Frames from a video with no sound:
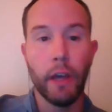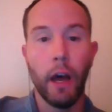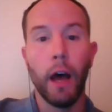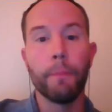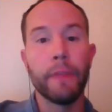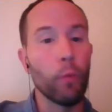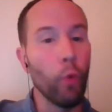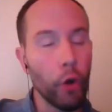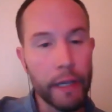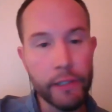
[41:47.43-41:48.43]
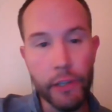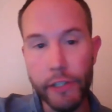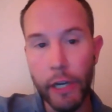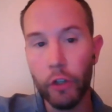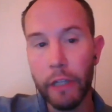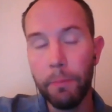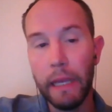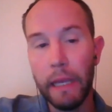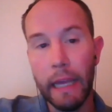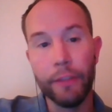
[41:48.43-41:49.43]
Um, they won't necessarily
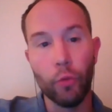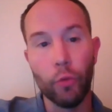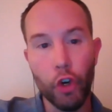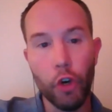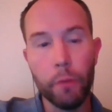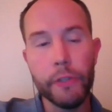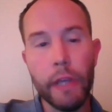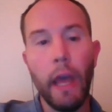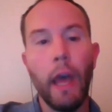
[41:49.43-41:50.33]
be in the rooms,